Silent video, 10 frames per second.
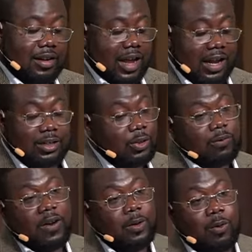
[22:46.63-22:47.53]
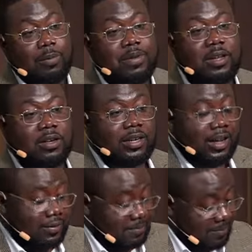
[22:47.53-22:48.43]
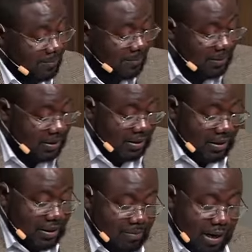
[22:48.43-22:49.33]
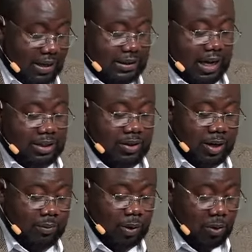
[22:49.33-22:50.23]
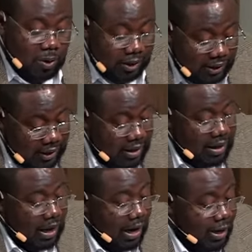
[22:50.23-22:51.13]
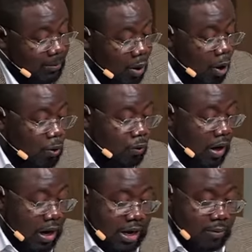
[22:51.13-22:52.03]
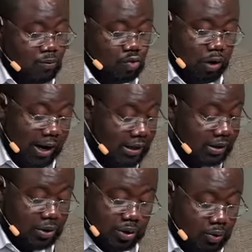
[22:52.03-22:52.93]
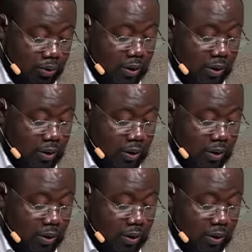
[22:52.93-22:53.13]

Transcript: And it's so funny what Peter did. "But he said to him, Lord, I am ready to